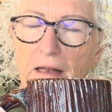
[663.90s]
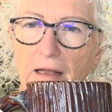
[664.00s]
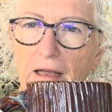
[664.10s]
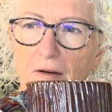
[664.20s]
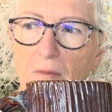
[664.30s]

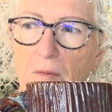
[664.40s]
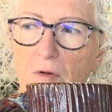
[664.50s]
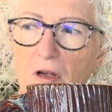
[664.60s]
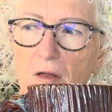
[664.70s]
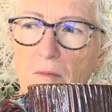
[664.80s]
can't remember,
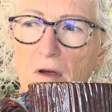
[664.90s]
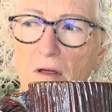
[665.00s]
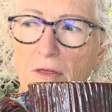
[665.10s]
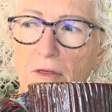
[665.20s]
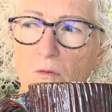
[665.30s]

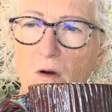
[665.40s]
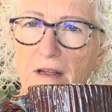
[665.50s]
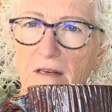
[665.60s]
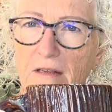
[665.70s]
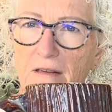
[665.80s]
Klamath
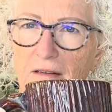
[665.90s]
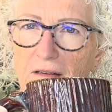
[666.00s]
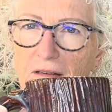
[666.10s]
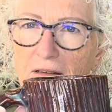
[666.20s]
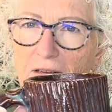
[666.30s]
white,
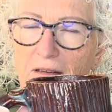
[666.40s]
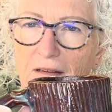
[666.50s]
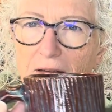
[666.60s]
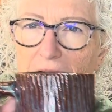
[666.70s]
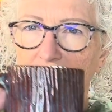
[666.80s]

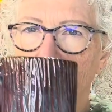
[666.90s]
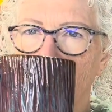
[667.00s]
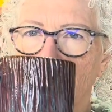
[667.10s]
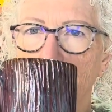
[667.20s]
I think.